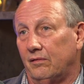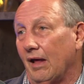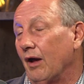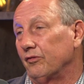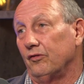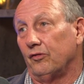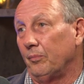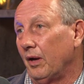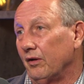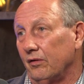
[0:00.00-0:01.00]
thousands
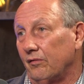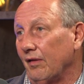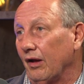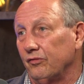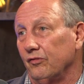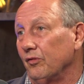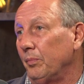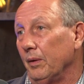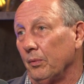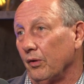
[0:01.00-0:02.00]
upon thousands of
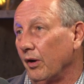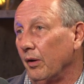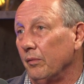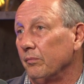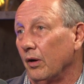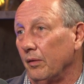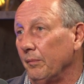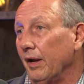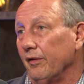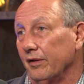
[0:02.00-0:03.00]
people on our
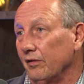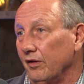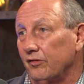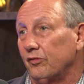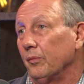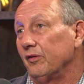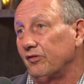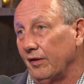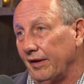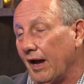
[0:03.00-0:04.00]
mailing list, so we
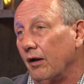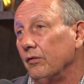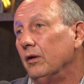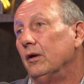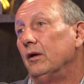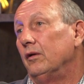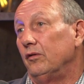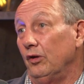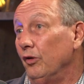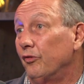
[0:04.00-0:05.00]
send out
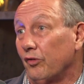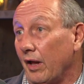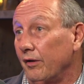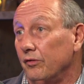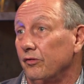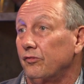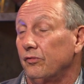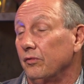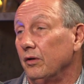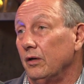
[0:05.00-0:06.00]

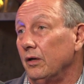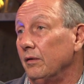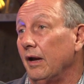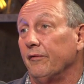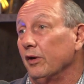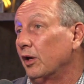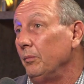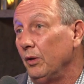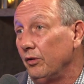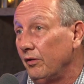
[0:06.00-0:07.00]
newsletters. Every
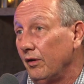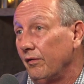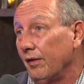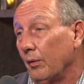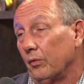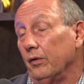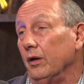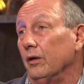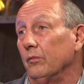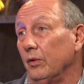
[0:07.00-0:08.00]
community that we're
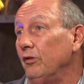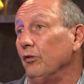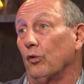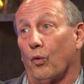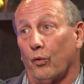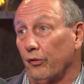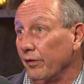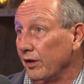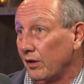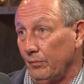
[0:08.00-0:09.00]
in, we do
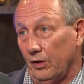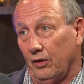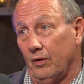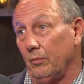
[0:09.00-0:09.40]
quarterly community